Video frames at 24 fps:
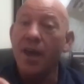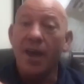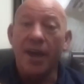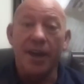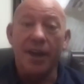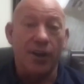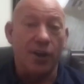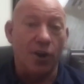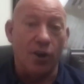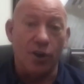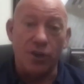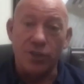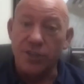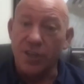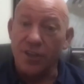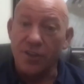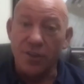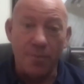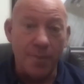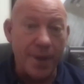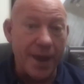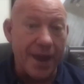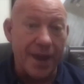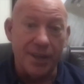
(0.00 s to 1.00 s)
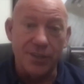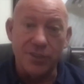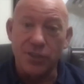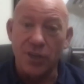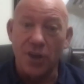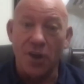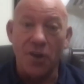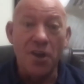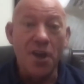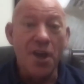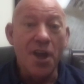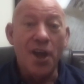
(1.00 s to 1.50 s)
and a curse on the man.
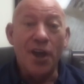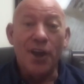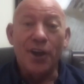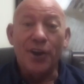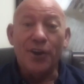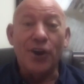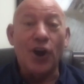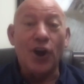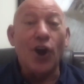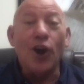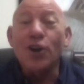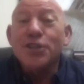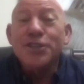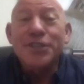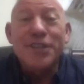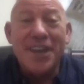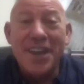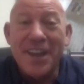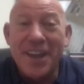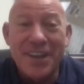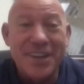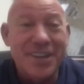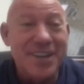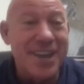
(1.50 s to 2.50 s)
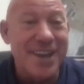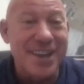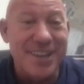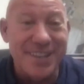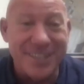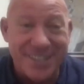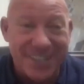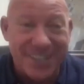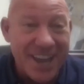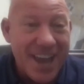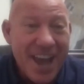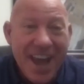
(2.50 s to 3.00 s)
So cursing
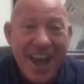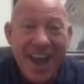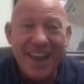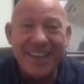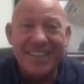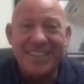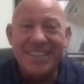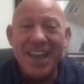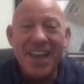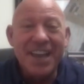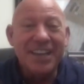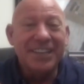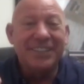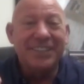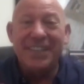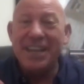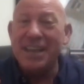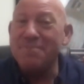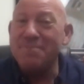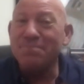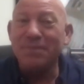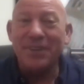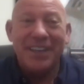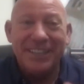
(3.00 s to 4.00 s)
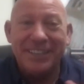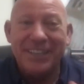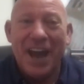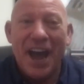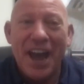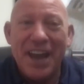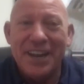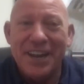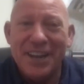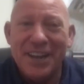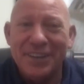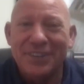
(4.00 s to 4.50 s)
is deeply
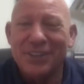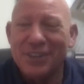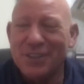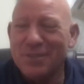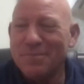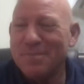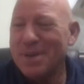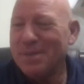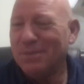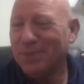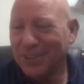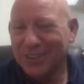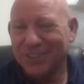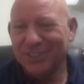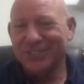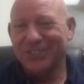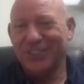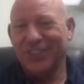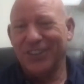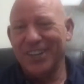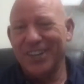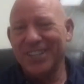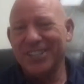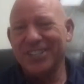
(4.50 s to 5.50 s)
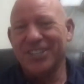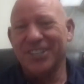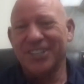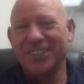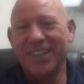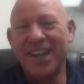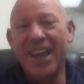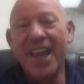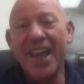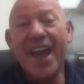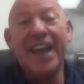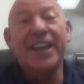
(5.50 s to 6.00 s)
tied into the biblical tradition.
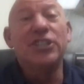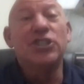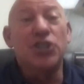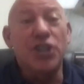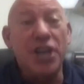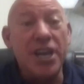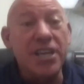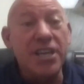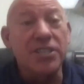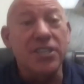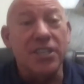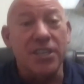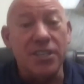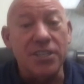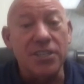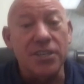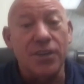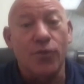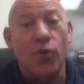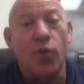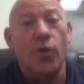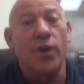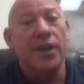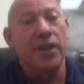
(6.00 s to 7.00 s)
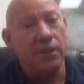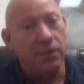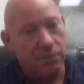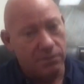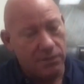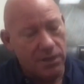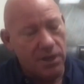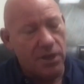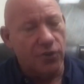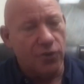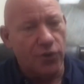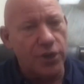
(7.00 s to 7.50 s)
And Jesus, according
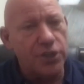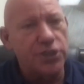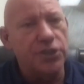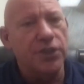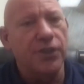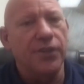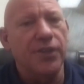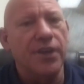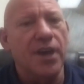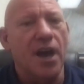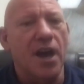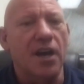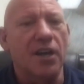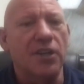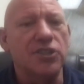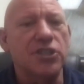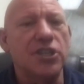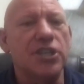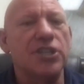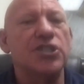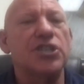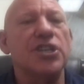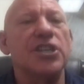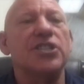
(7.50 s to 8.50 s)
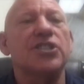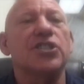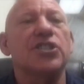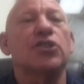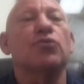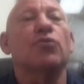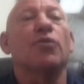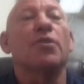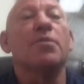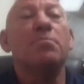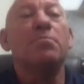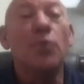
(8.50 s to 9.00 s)
to Christian theology,
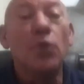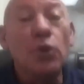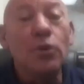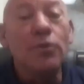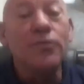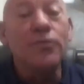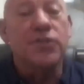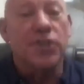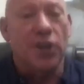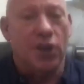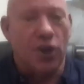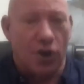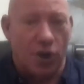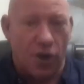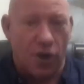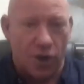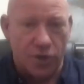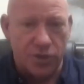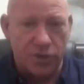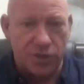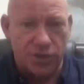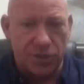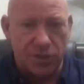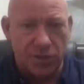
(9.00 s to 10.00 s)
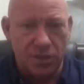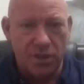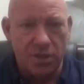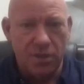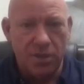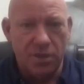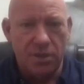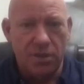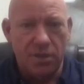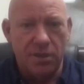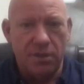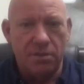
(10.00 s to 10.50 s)
Jesus removes the curse
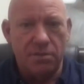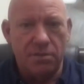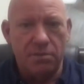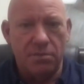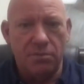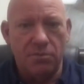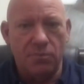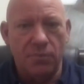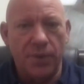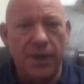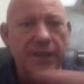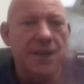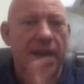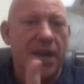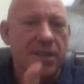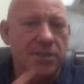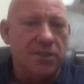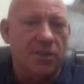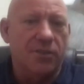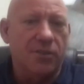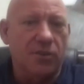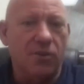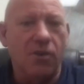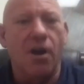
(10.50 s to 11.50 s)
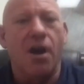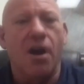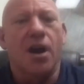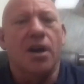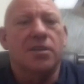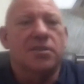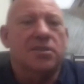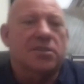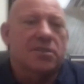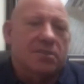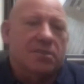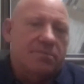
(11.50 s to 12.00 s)
when he dies on the
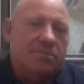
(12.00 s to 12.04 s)
cross.